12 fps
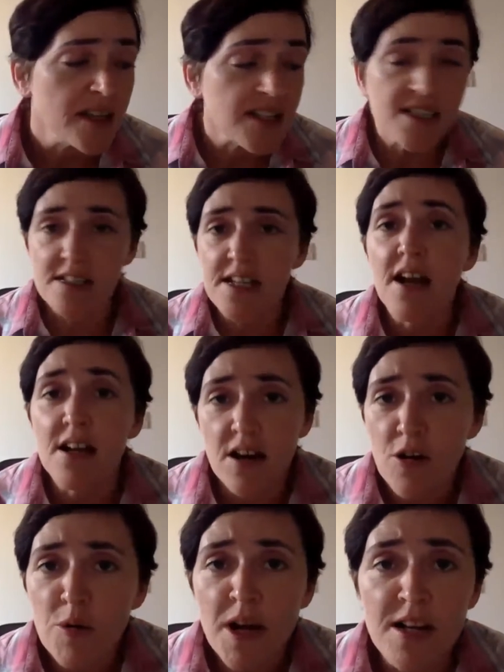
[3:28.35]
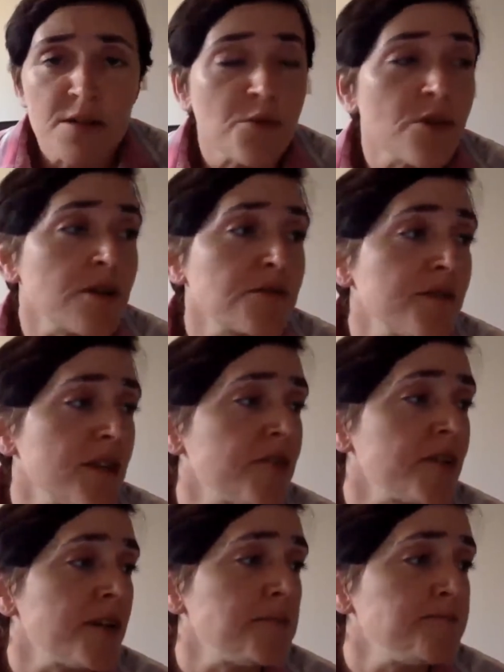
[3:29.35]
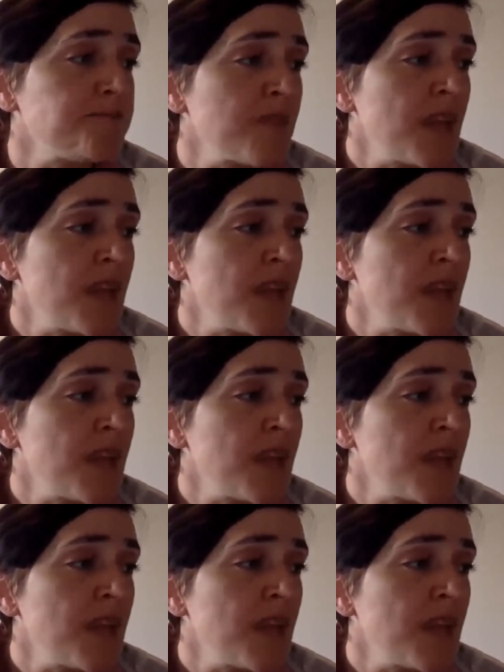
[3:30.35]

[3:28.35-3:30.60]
This is the Orwellian world we're living in.